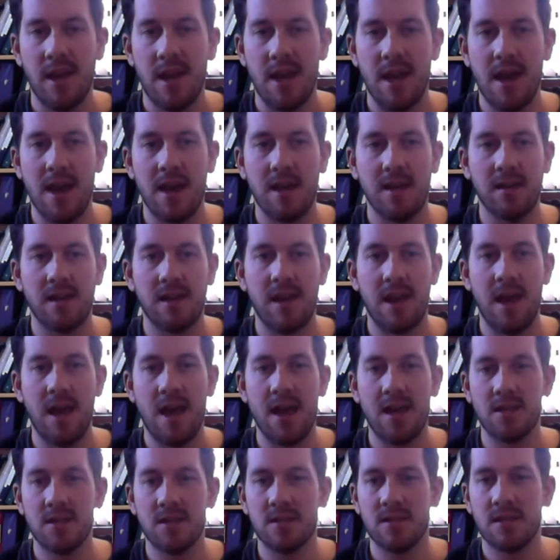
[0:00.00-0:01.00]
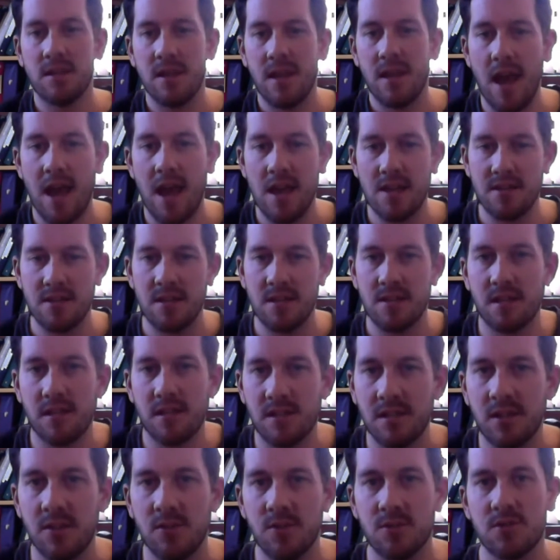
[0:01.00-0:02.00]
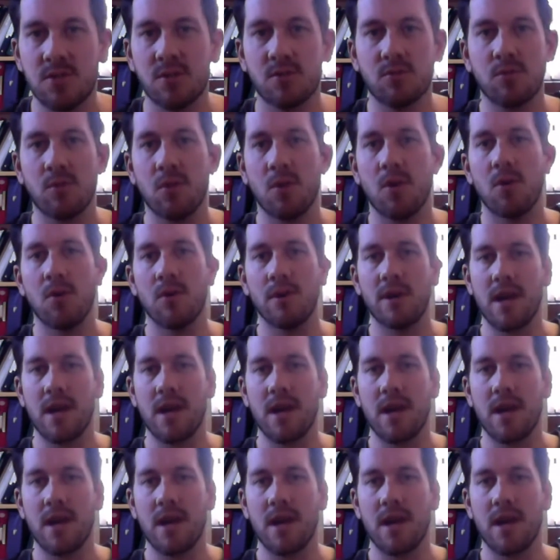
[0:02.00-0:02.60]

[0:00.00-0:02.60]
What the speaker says: And as this continues to grow,